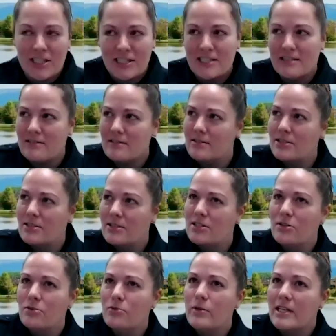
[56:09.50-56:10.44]
just
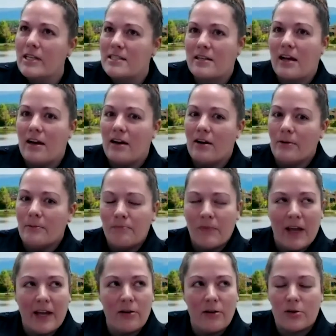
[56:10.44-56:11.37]
2 weeks ago,
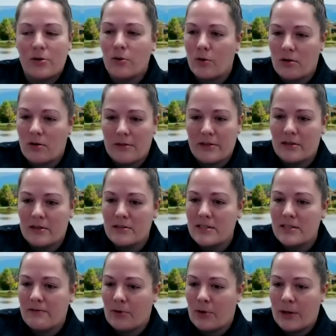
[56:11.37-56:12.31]
I go to court on
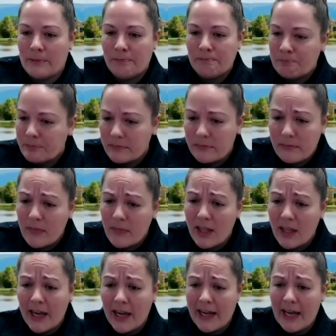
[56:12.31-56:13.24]
Thursday for it.
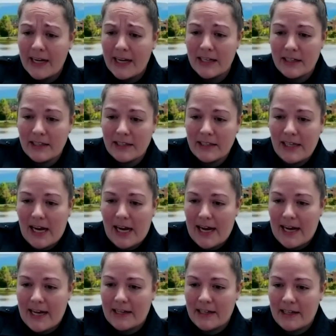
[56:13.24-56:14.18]
I had a
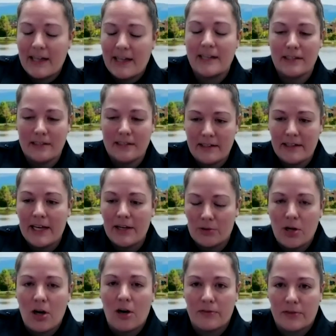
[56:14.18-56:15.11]
guy, I had to handle
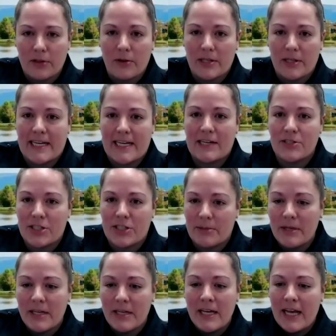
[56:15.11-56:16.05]
a call for Logan
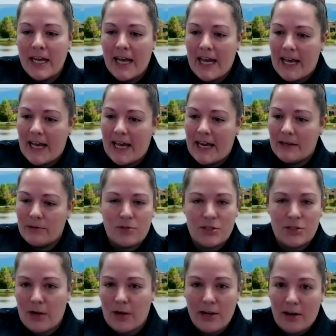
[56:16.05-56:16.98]
Township and
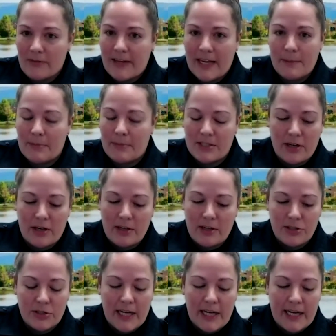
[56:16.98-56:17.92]
just right off campus, right on
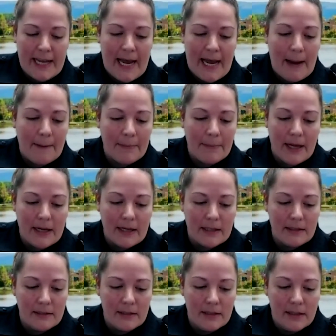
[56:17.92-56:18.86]
Juniata Gap. And
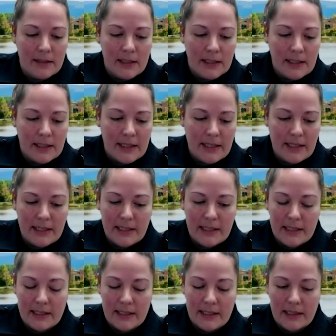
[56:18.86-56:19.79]

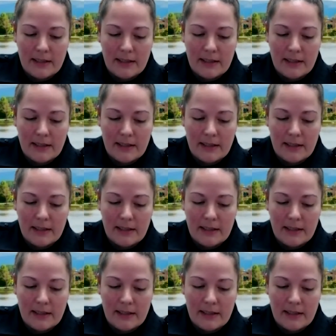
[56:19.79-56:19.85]
he